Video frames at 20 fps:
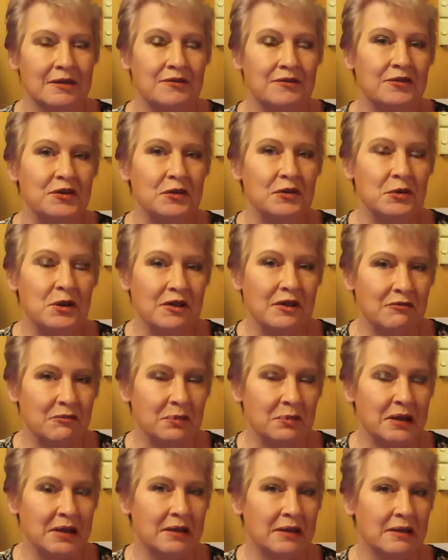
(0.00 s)
If you
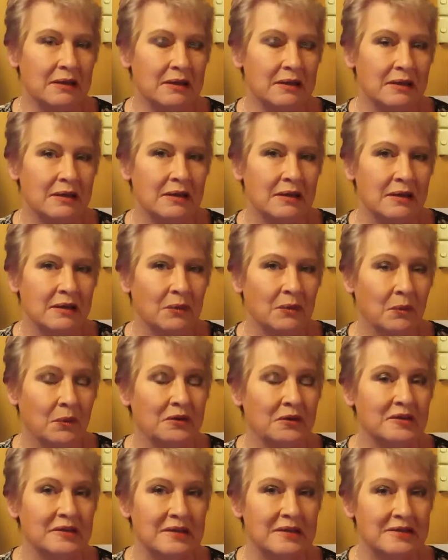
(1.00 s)
have been
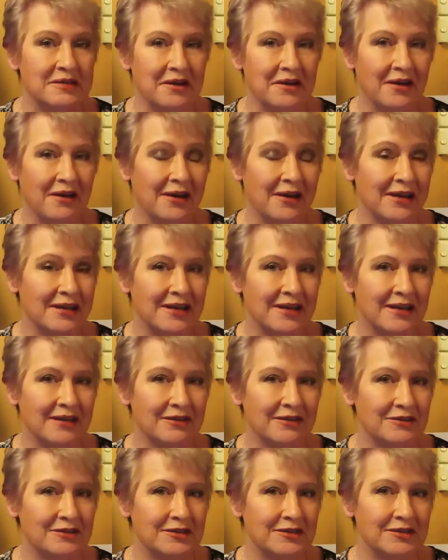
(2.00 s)
wanting to hide
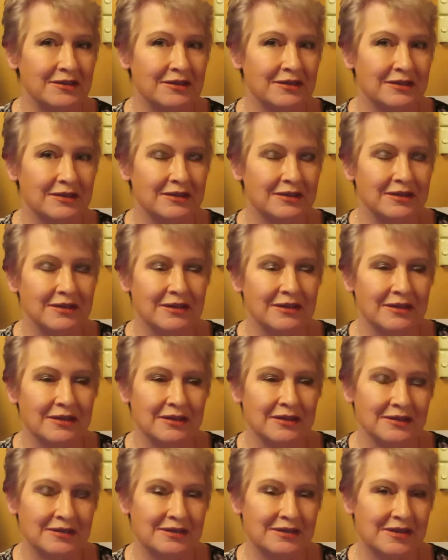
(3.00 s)
out,
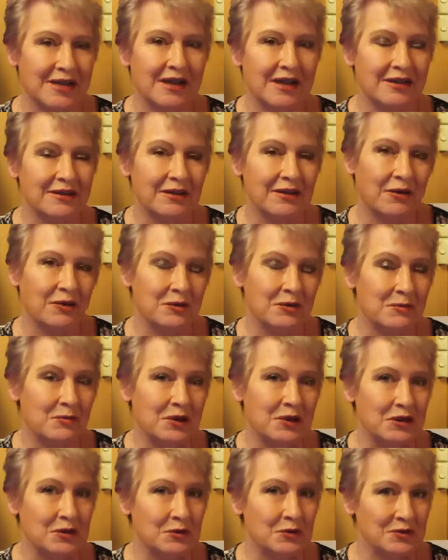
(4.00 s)
stay at
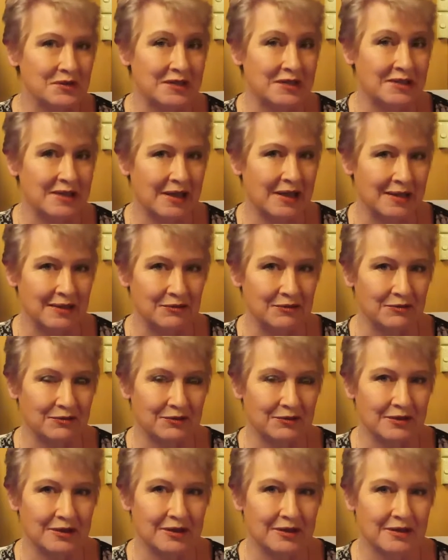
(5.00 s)
home where you're
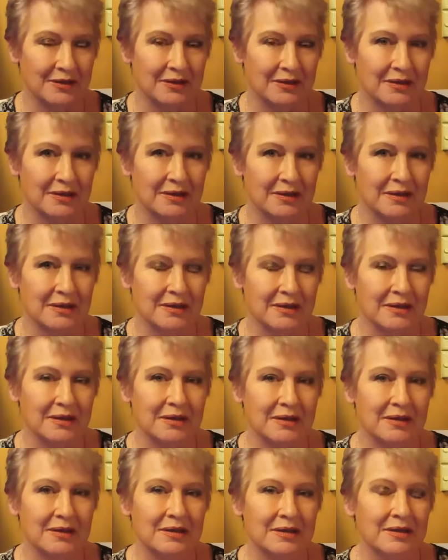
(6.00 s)
safe,
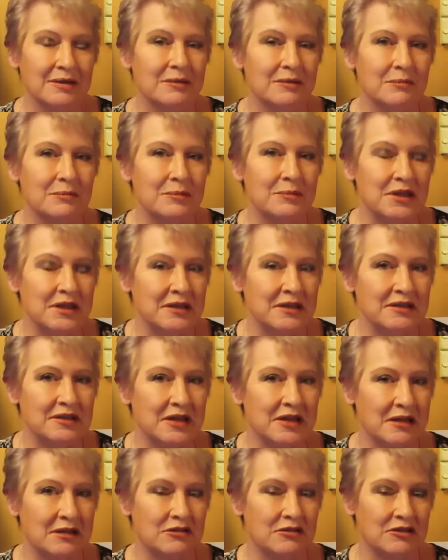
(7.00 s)

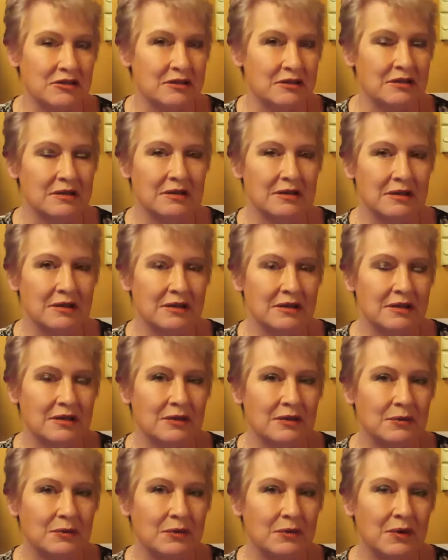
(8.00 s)
meditation
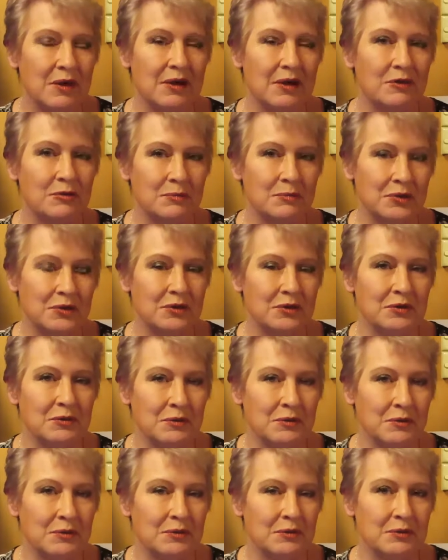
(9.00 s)
will help
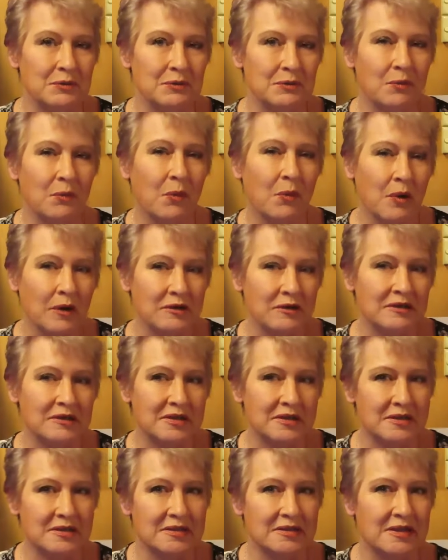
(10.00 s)
you
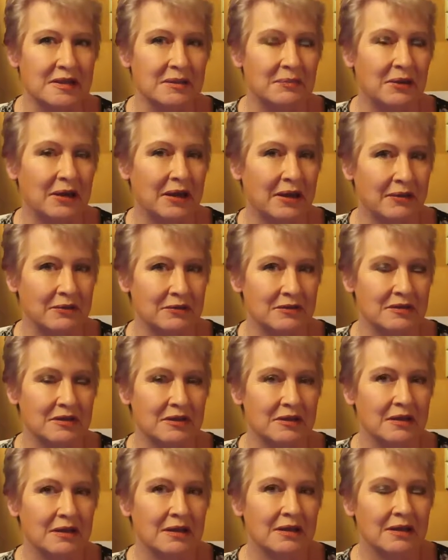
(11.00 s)
want to step
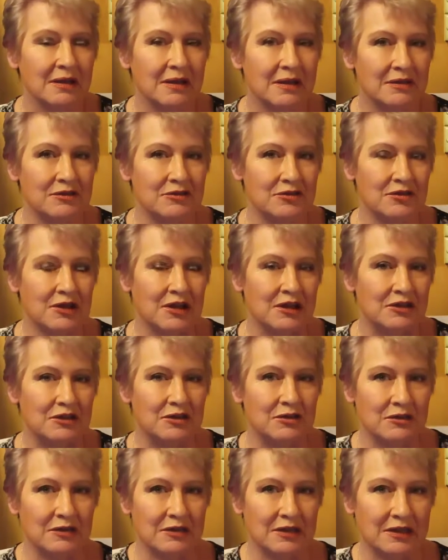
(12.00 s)
out and try
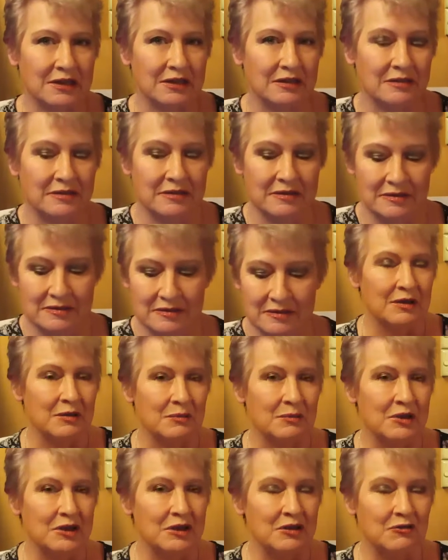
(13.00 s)
new things.
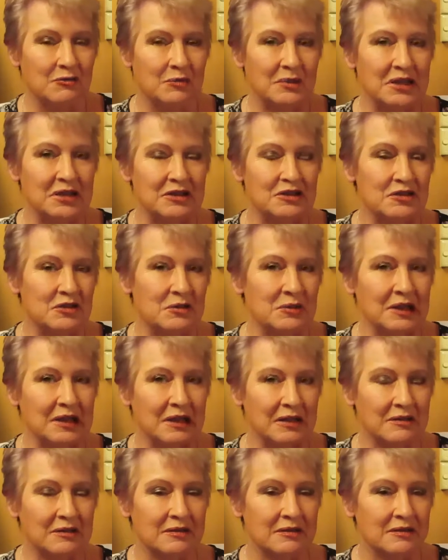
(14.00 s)
When you've been
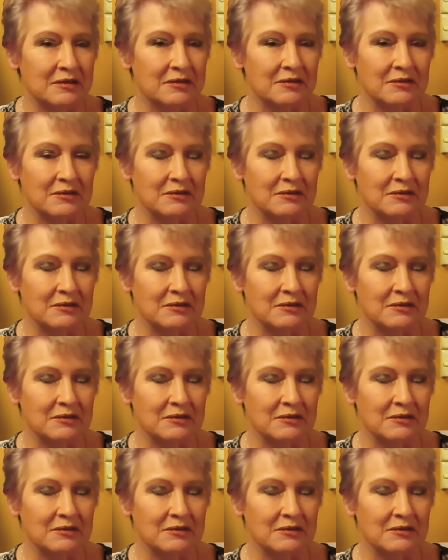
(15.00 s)
doing it